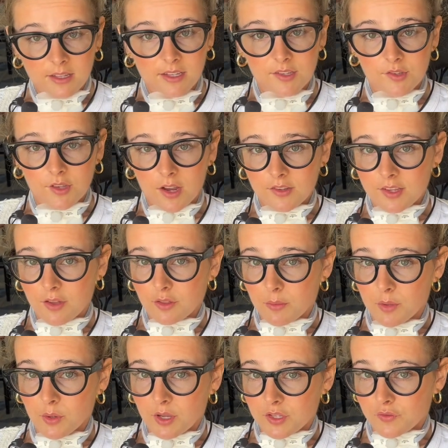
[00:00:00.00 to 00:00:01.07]
sucks out the
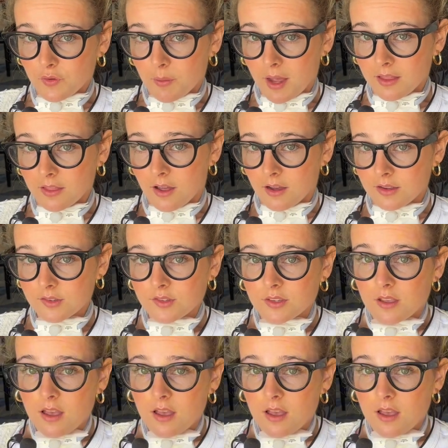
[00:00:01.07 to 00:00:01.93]
mucus from my lungs